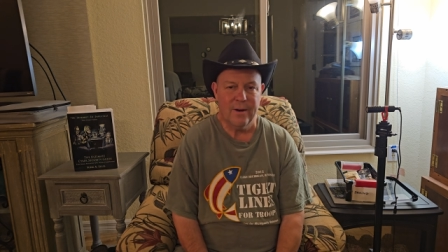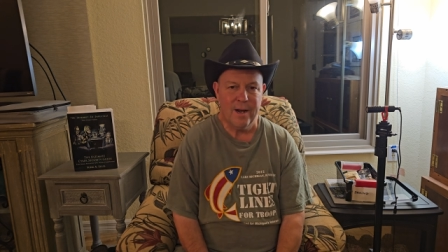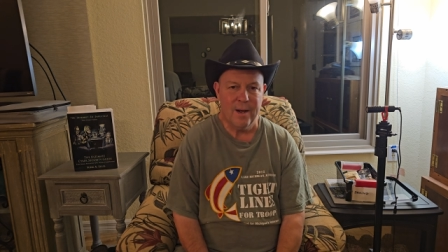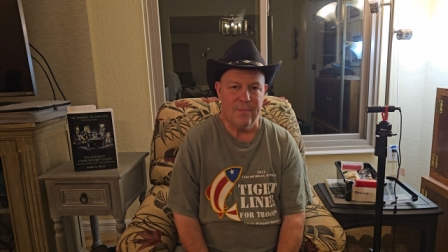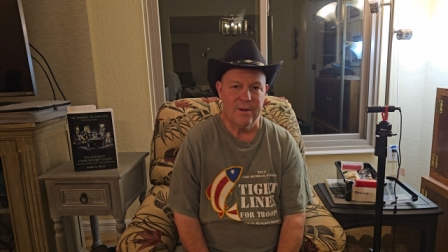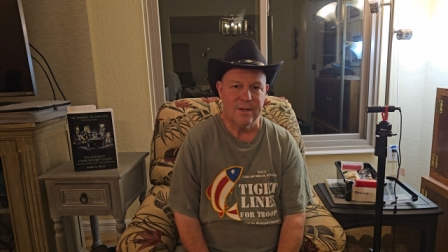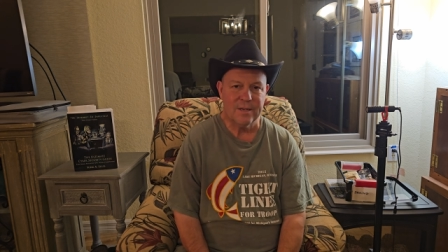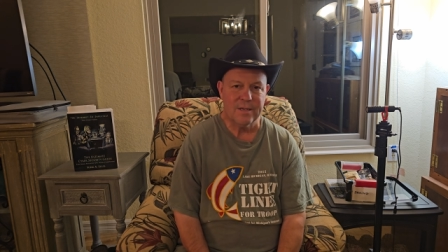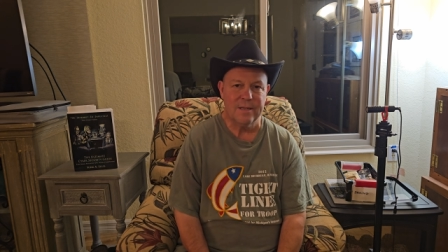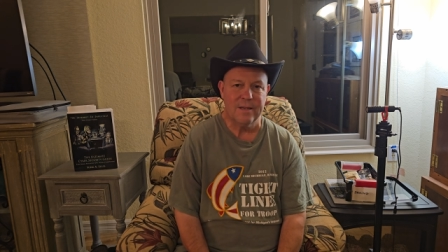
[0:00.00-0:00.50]

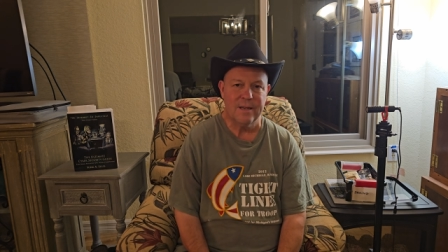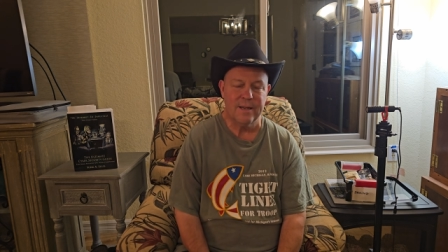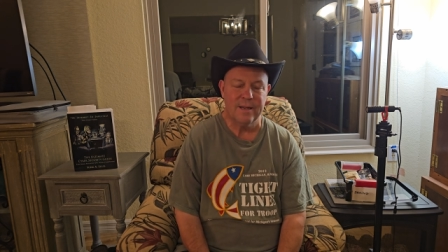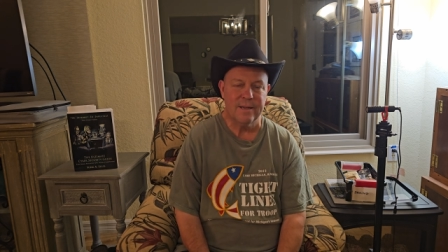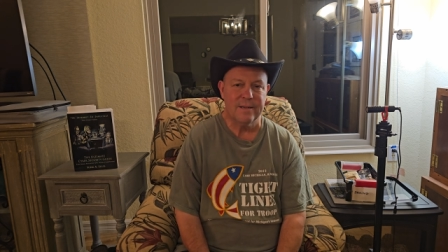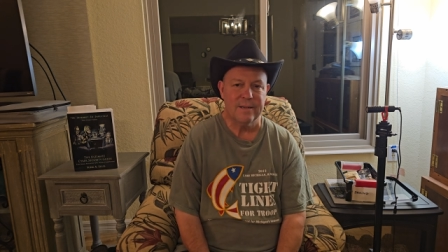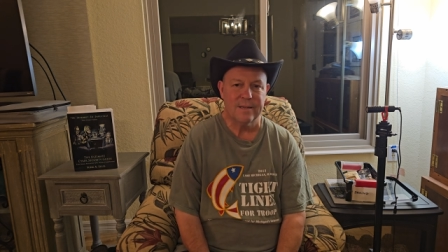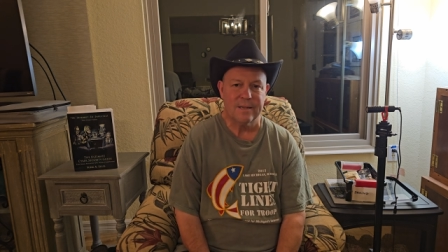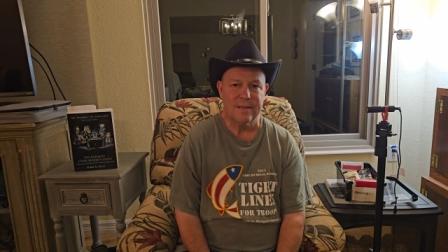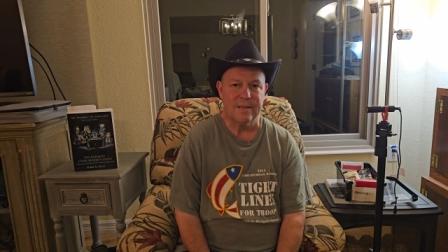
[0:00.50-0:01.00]

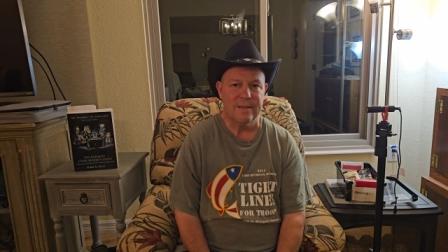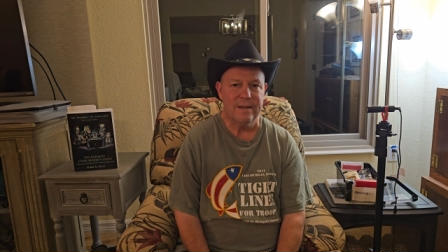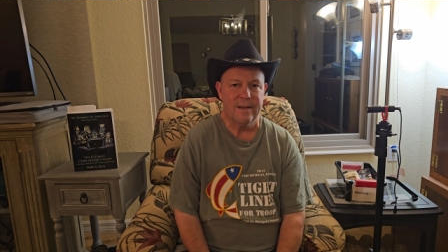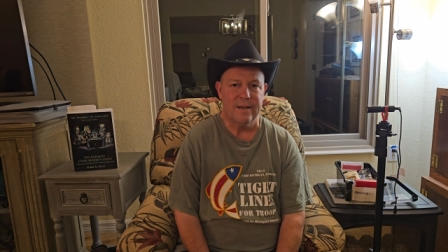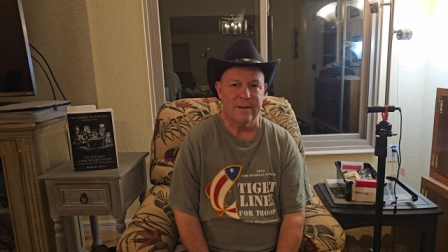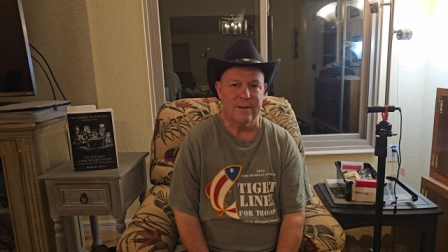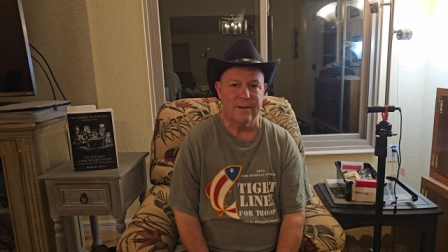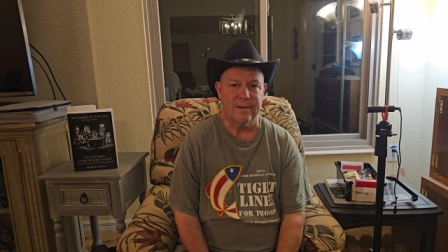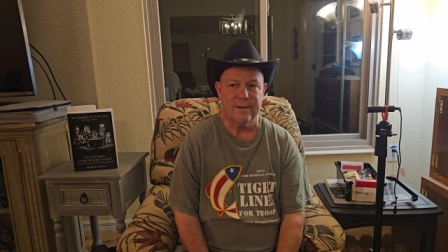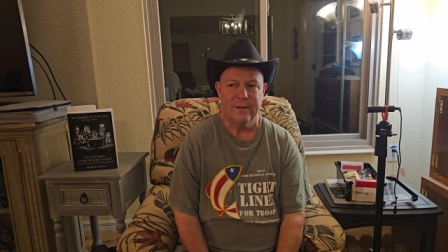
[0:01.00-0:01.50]

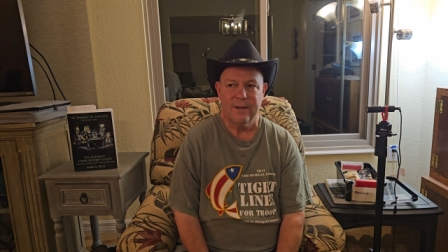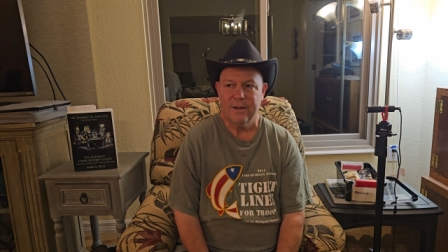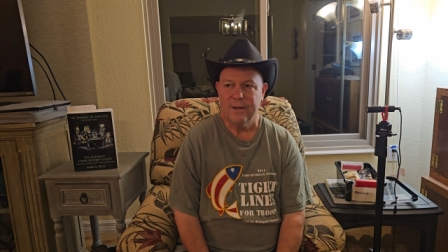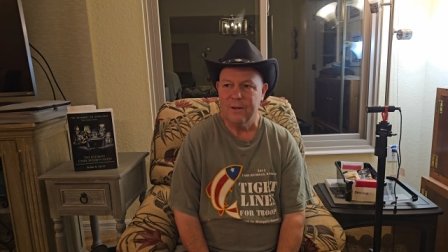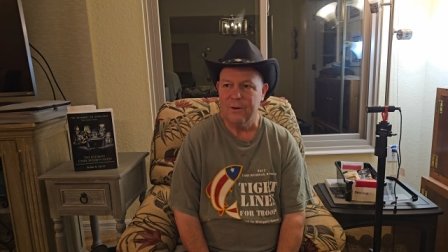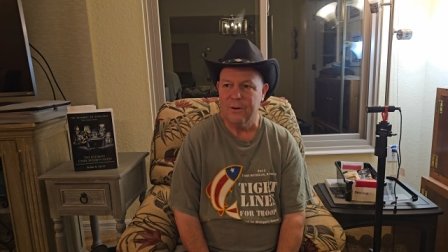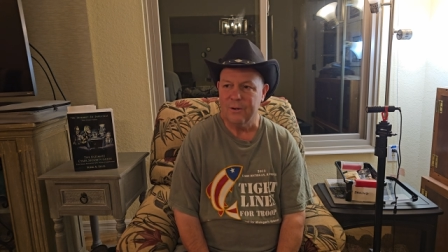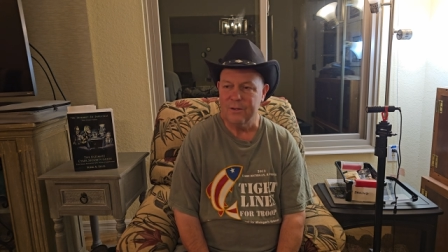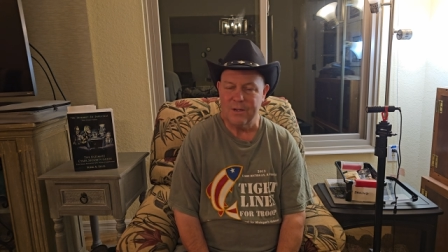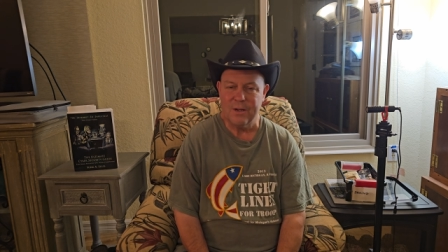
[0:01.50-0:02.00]
MSDNC or
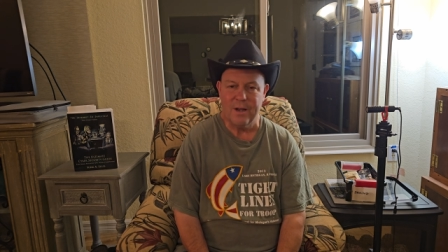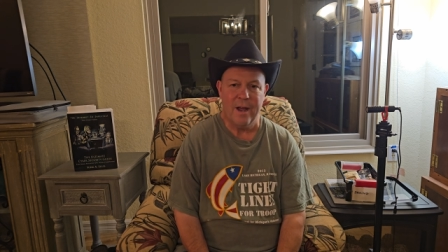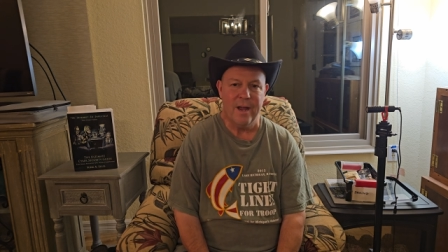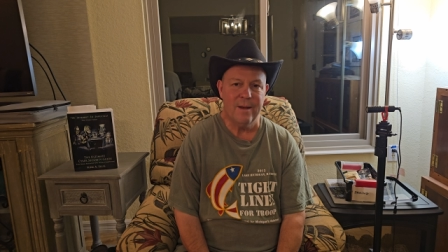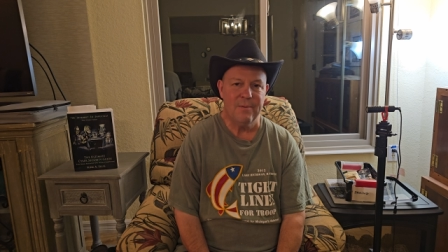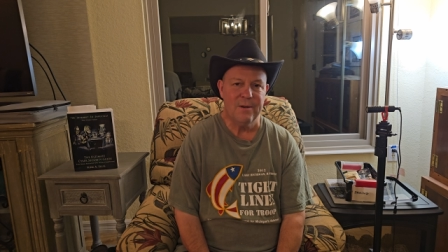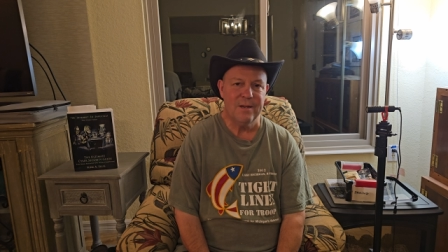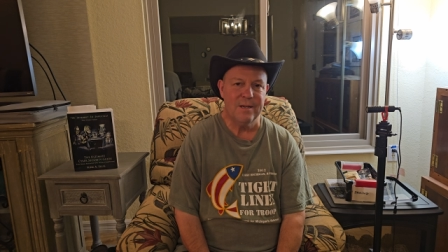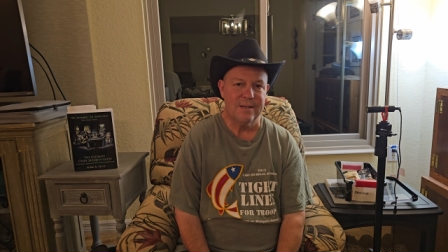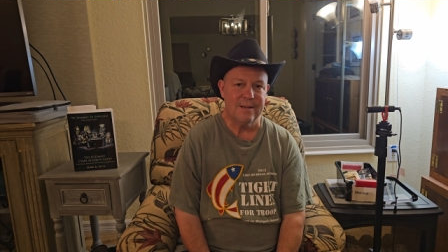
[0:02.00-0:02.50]

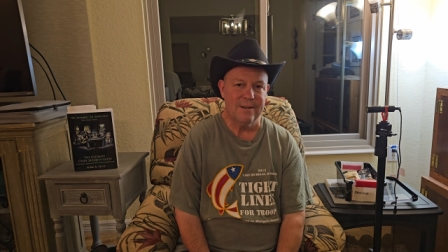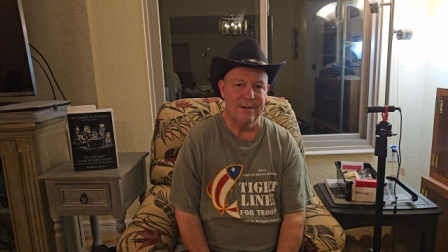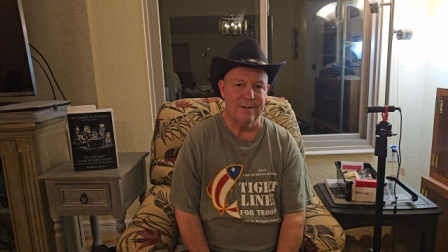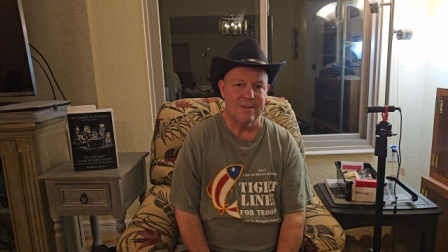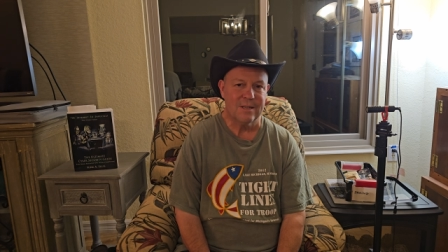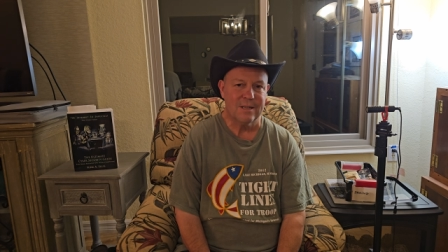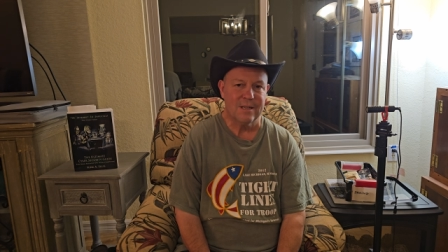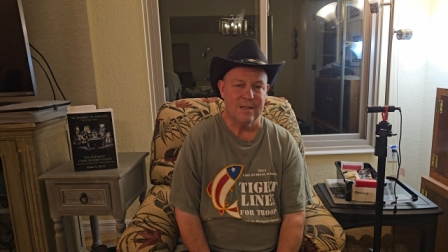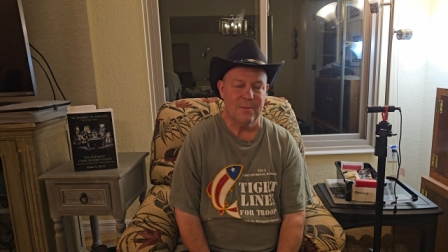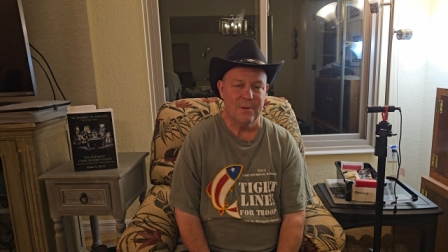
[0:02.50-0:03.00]
ABC
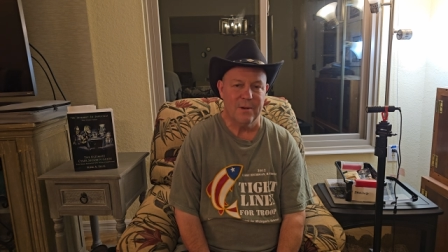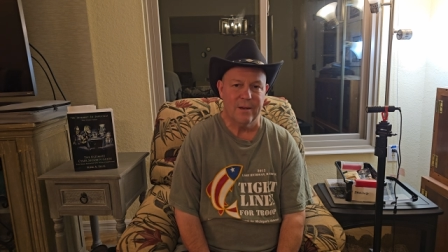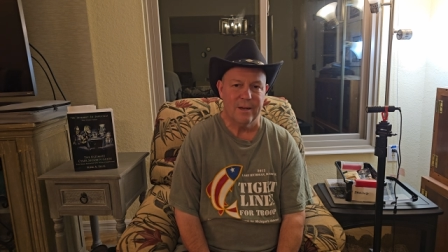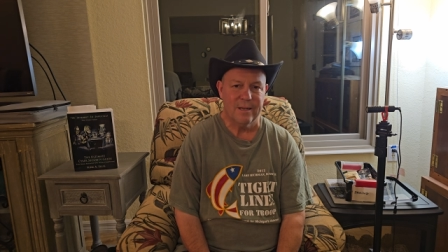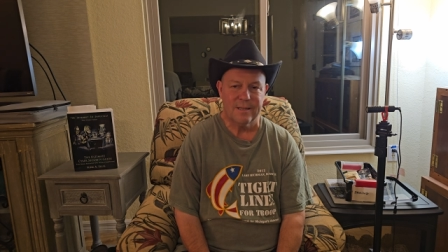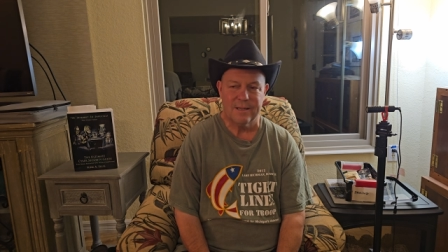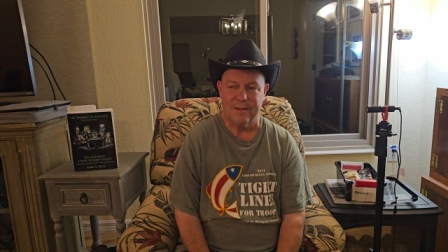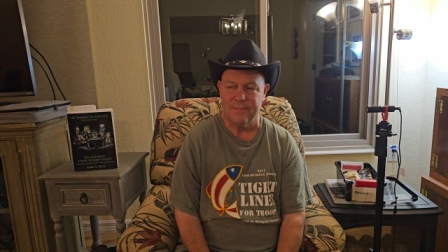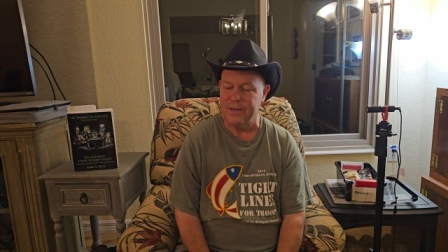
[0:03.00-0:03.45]
or CBS.